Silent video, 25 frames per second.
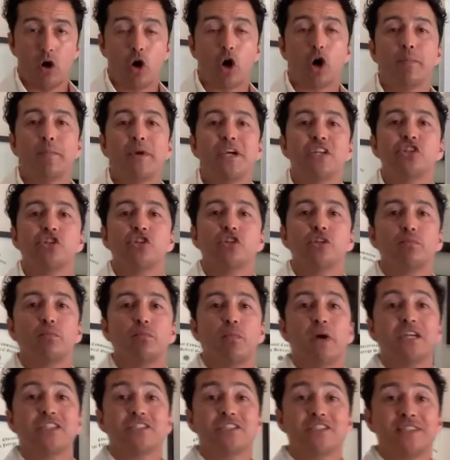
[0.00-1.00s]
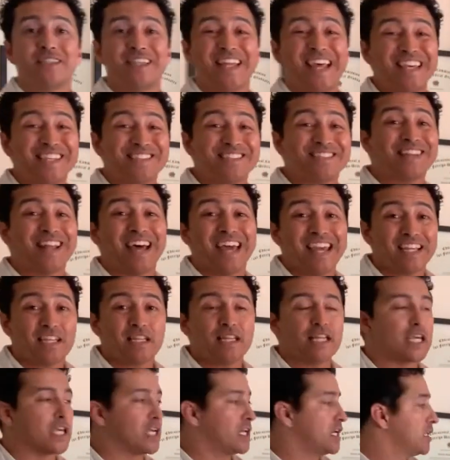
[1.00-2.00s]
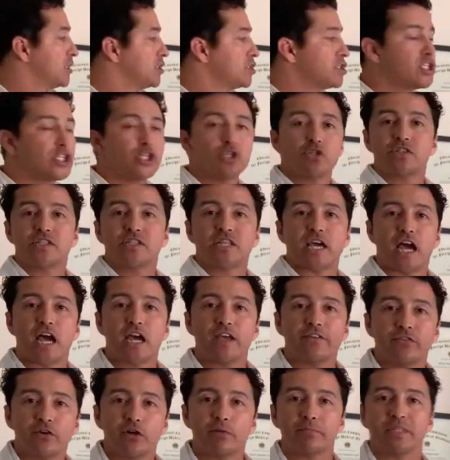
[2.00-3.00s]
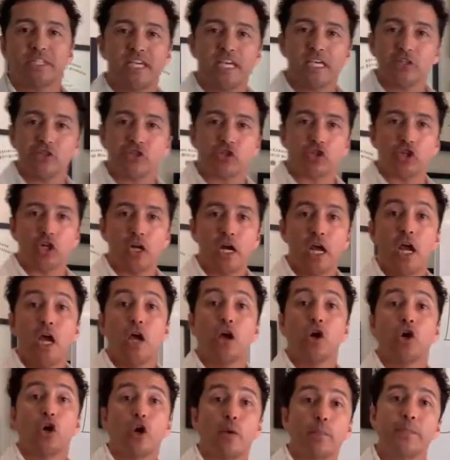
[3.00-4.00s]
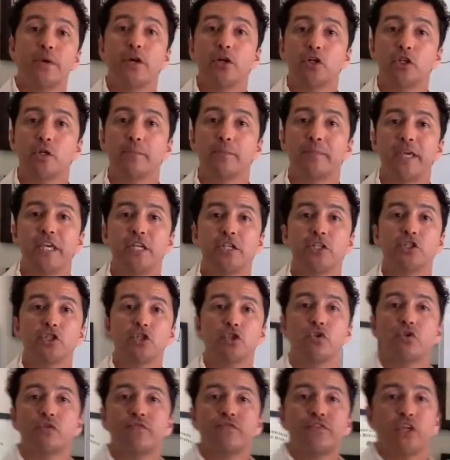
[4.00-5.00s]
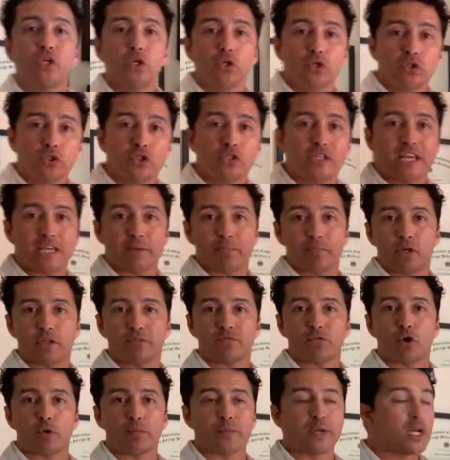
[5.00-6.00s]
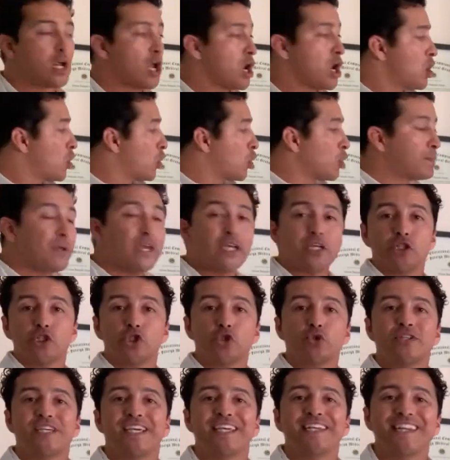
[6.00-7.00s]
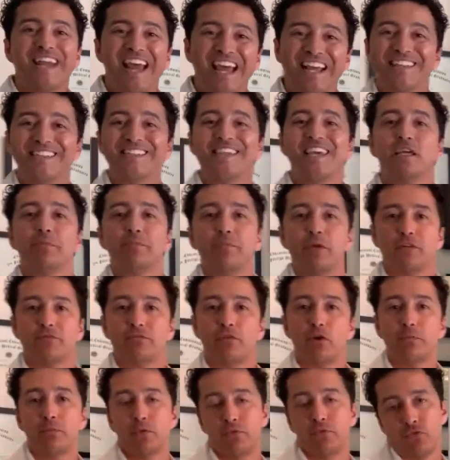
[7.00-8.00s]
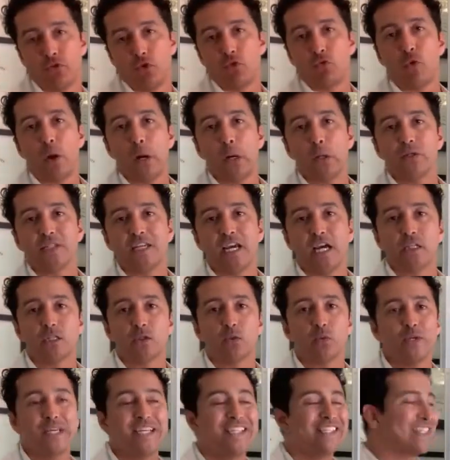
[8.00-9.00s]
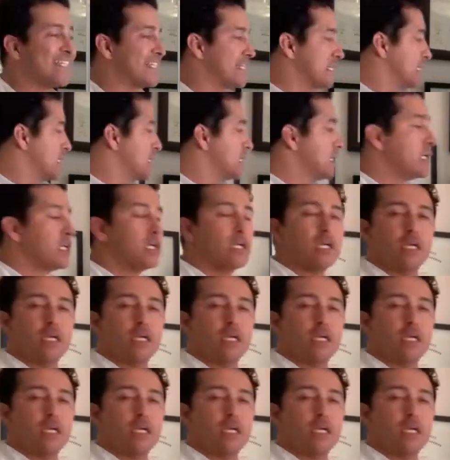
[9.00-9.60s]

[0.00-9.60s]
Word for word: are much, much less likely to die from cancer compared to patients who refuse to take metformin or patients who cannot take metformin for one or the other reason.